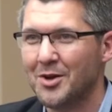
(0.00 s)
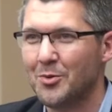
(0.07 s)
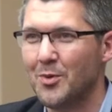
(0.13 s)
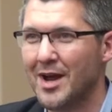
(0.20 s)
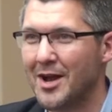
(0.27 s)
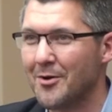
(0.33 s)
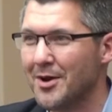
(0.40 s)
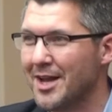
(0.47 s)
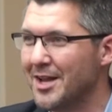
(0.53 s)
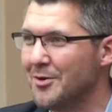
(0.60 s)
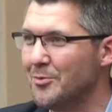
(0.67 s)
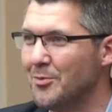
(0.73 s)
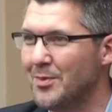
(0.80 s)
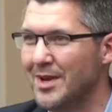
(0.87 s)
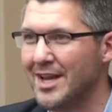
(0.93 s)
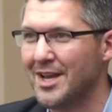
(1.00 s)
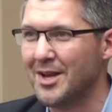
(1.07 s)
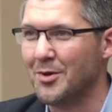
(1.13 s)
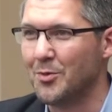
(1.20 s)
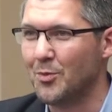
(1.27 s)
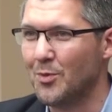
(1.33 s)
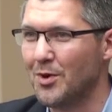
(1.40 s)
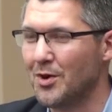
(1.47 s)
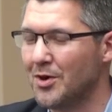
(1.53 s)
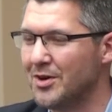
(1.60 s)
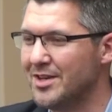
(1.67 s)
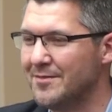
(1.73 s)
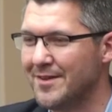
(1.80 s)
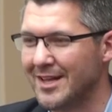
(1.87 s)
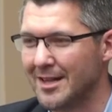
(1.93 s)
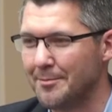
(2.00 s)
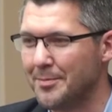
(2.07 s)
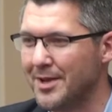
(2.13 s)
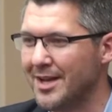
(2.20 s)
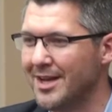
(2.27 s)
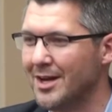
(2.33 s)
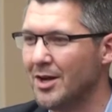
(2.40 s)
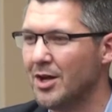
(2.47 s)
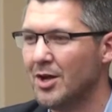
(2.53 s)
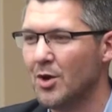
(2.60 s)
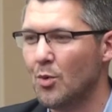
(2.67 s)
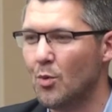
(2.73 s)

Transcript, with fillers: wherein we were developing